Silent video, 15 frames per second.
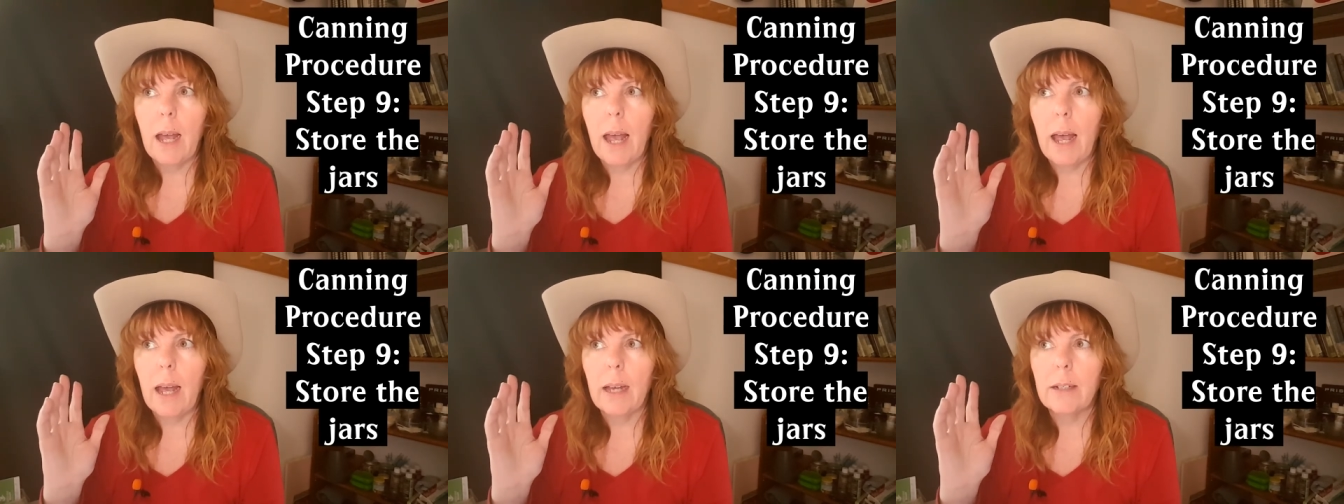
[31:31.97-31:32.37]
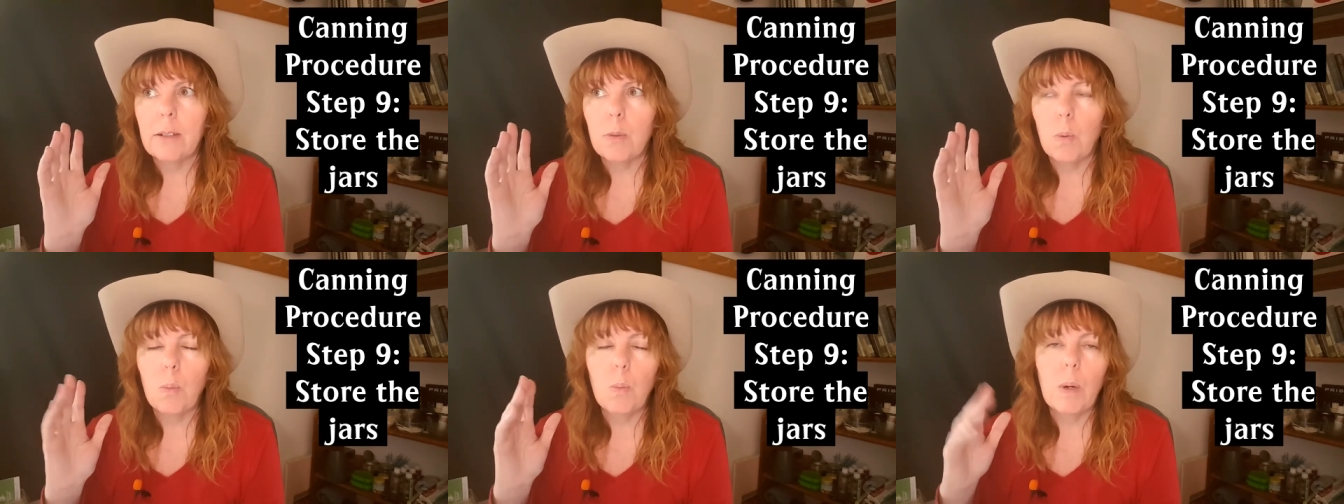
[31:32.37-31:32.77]

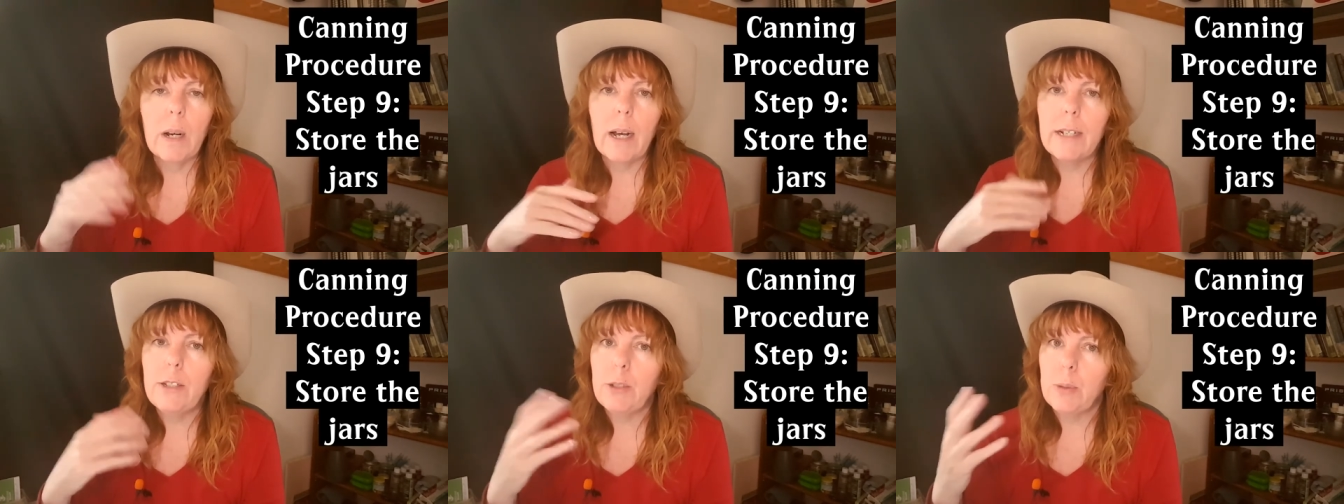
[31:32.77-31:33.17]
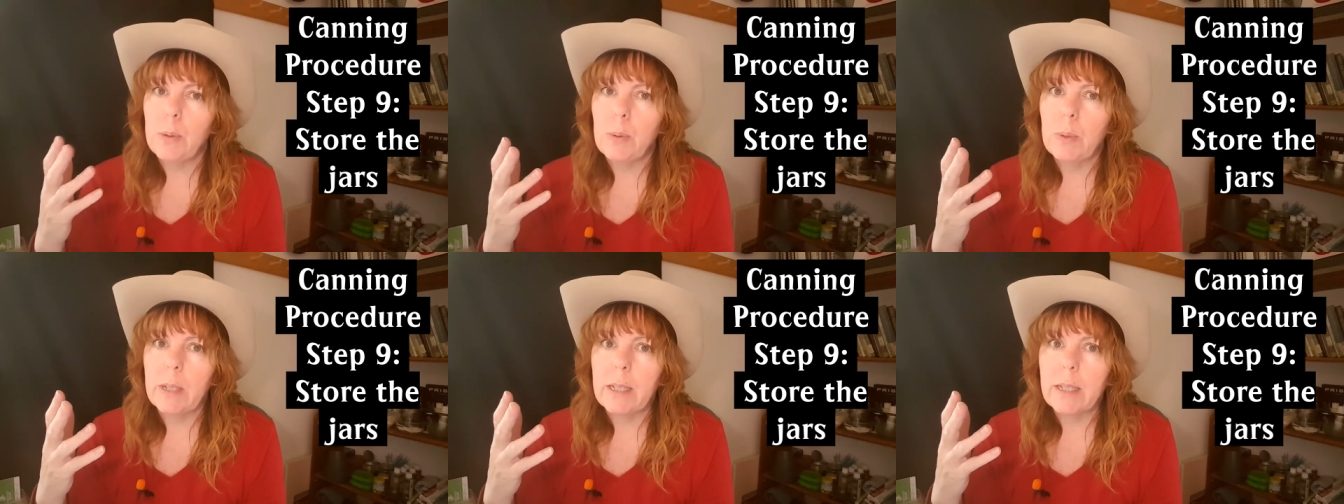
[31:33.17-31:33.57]
And what I
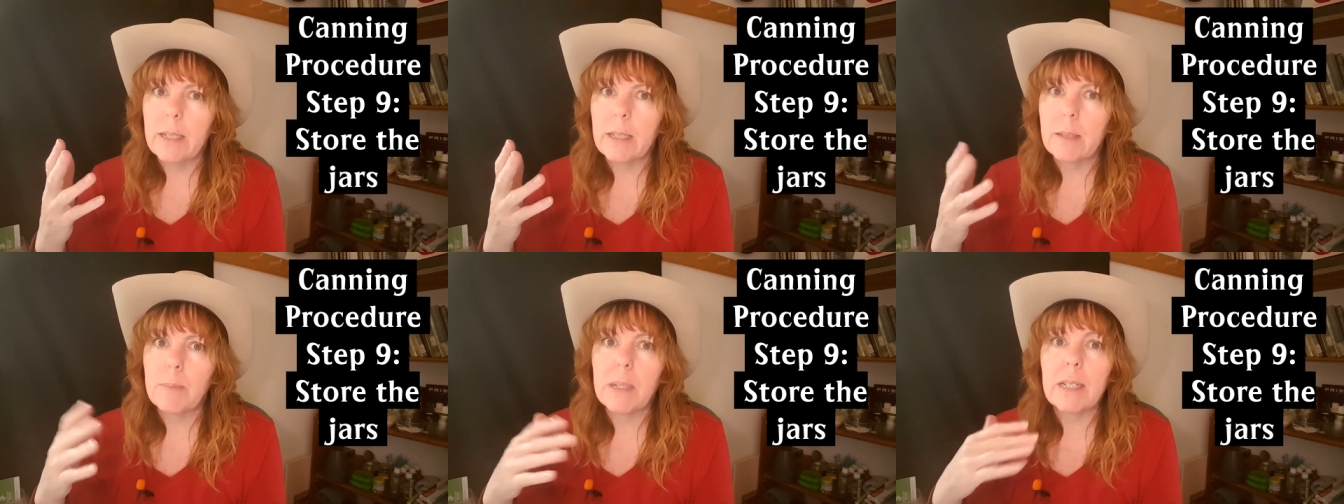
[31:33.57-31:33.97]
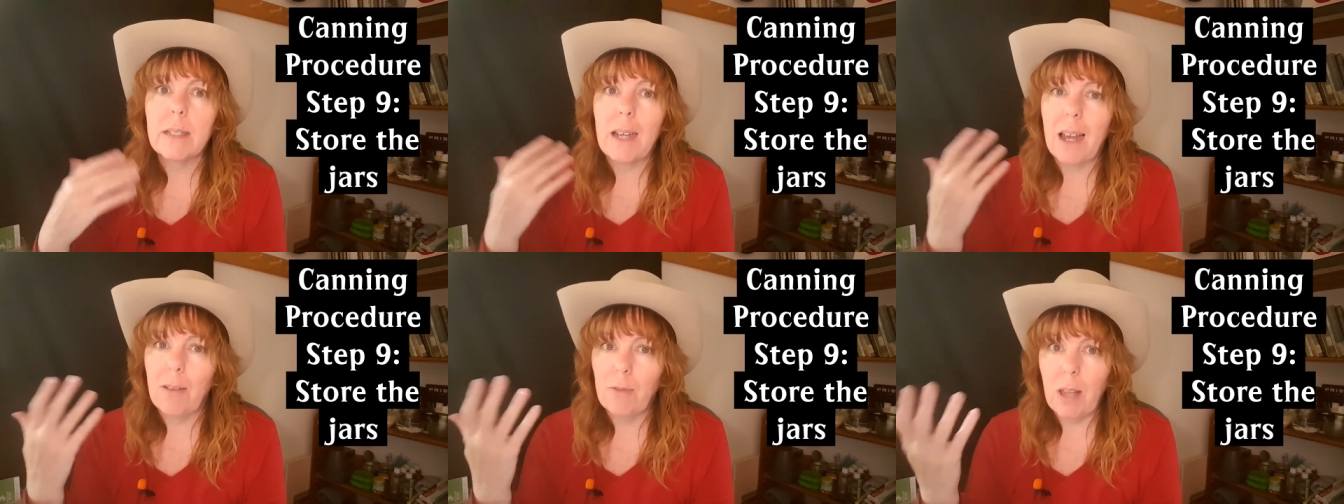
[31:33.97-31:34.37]
do is,
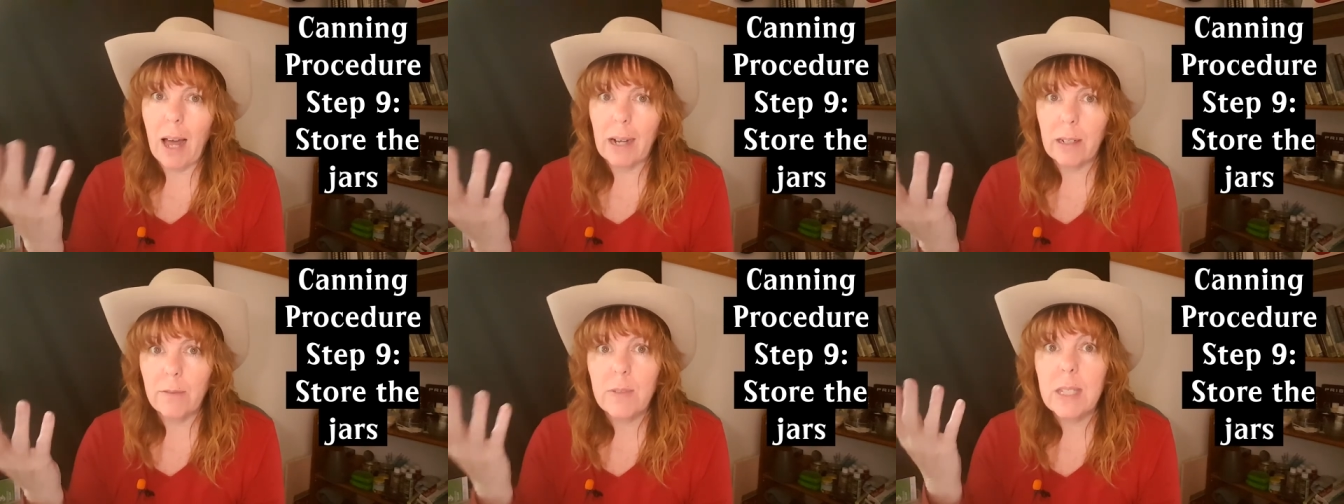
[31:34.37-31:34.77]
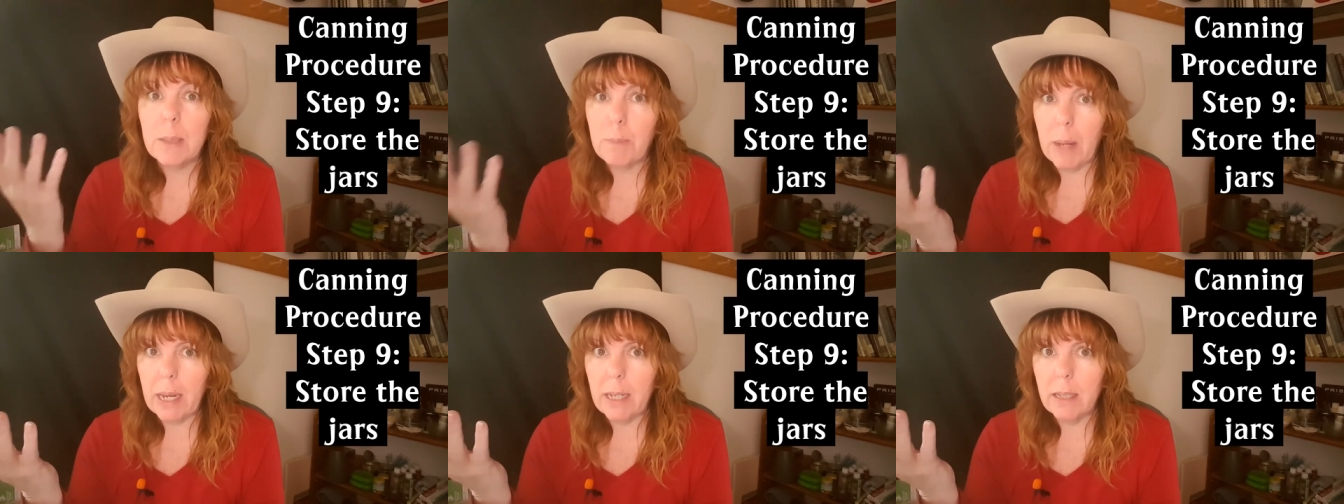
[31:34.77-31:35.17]
because I have lack of
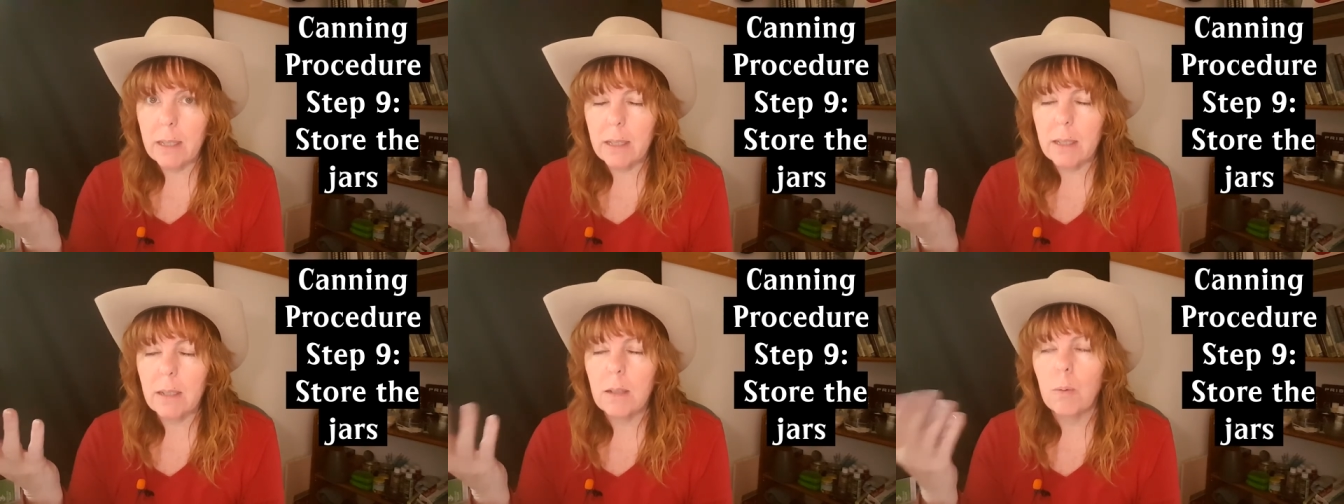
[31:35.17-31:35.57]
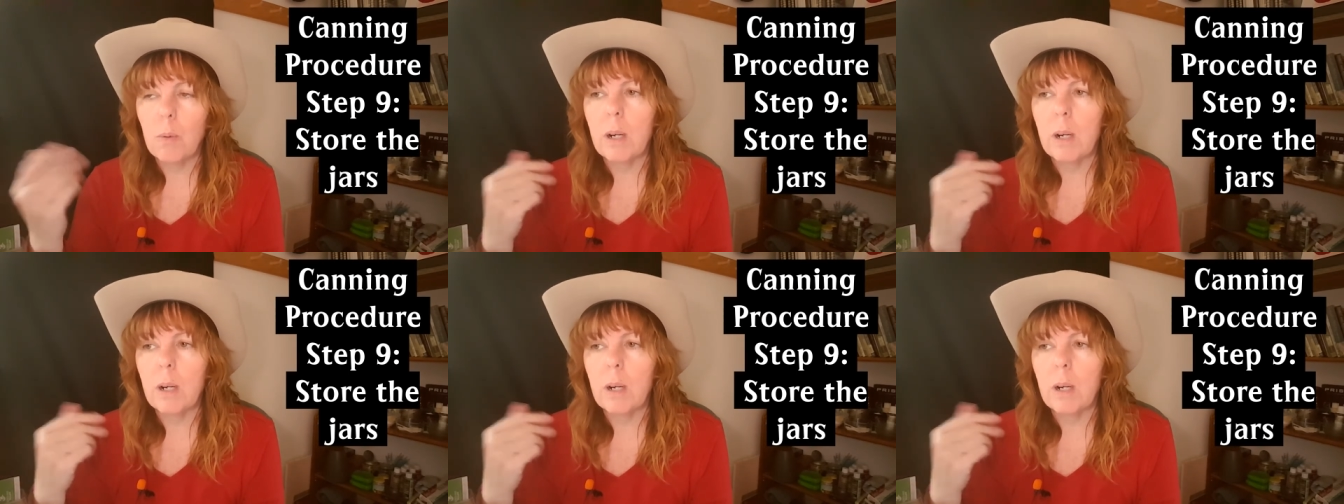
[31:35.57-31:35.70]
space,